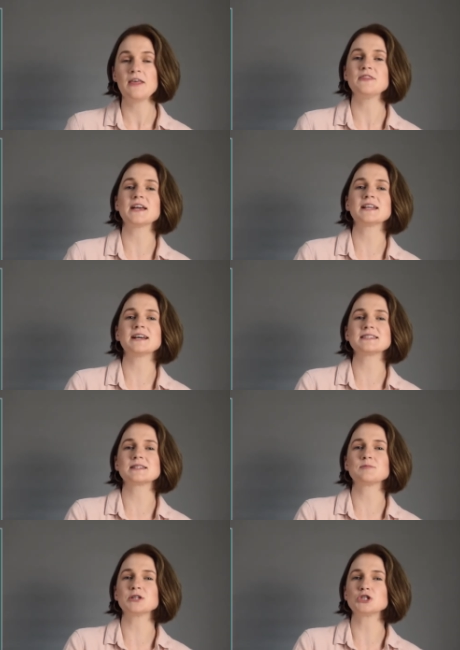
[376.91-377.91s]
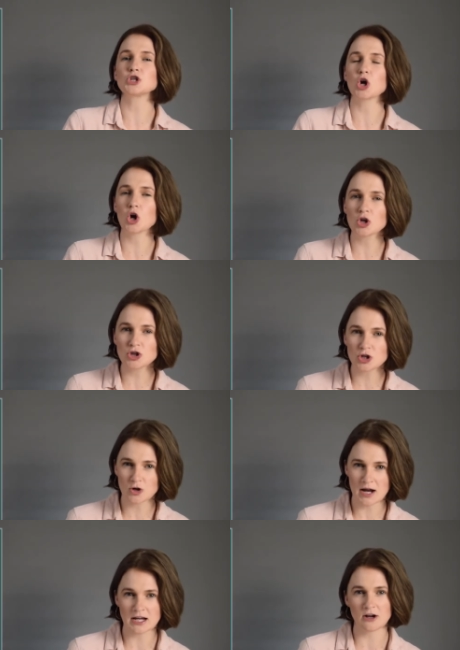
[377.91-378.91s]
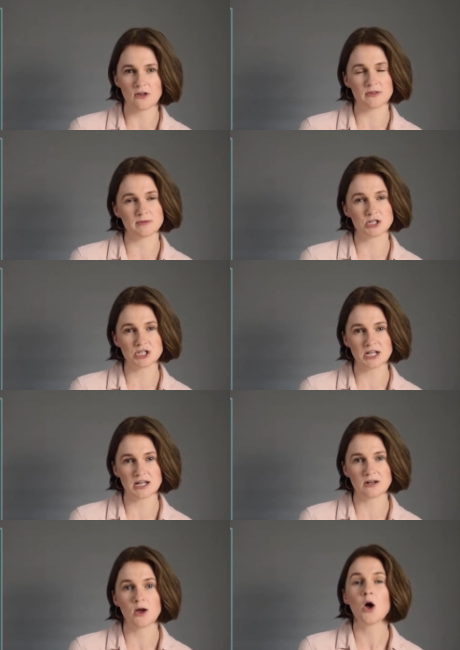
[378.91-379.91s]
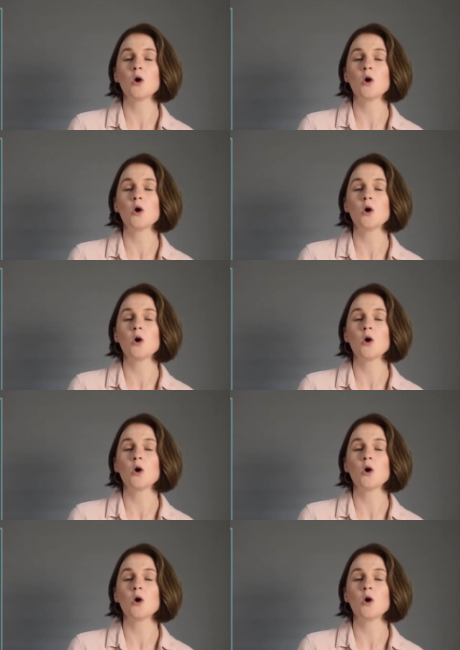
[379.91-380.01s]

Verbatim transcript: They cannot simply turn the crank on the machine